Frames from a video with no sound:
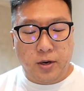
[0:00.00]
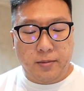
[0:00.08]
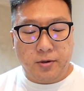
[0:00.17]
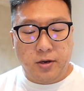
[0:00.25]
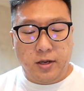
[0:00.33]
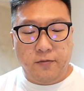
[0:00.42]
that
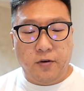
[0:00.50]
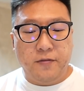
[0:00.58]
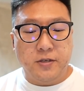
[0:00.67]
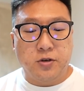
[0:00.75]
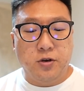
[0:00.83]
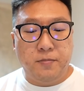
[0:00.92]
I'm going to evolve
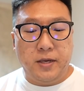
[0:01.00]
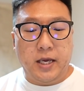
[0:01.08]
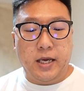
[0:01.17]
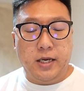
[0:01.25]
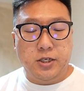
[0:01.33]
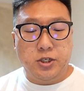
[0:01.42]
is going to
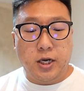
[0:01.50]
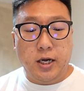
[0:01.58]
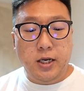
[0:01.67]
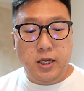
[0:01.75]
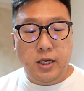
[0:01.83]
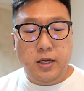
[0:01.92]
be a
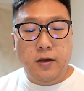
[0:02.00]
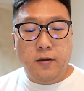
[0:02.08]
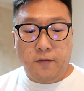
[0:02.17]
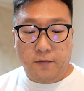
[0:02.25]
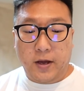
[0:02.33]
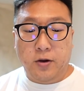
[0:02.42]
Shiny
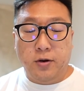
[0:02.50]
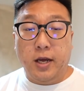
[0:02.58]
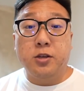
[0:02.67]
Venona.